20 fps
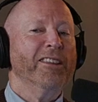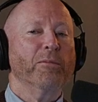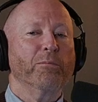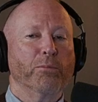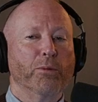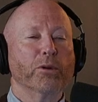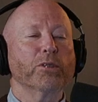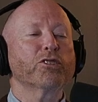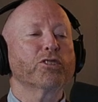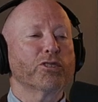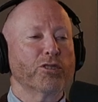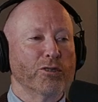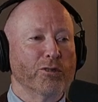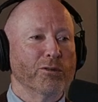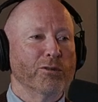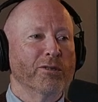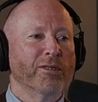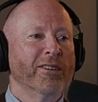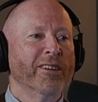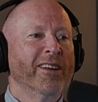that puts
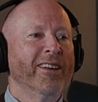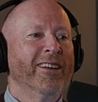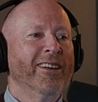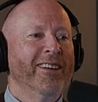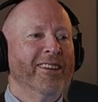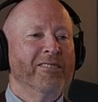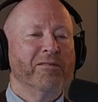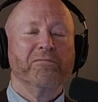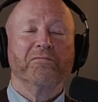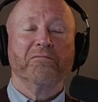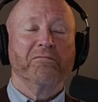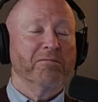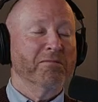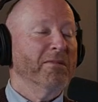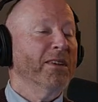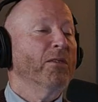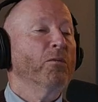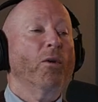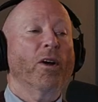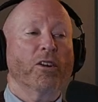you
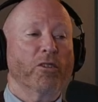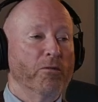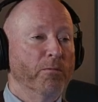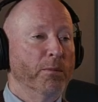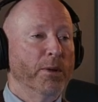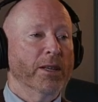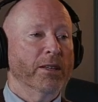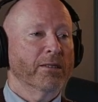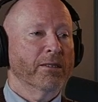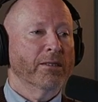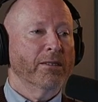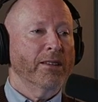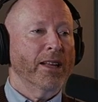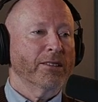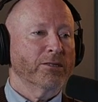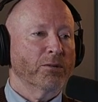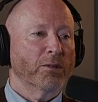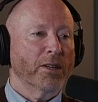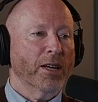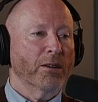where you've been. That's
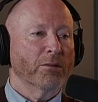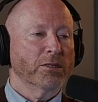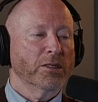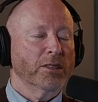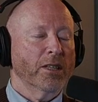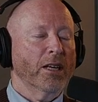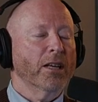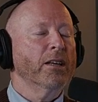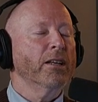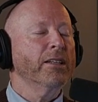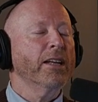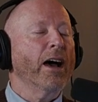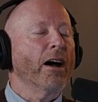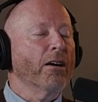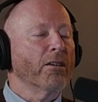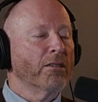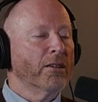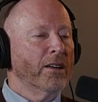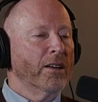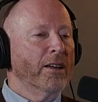right. What I would say. Yeah. Now,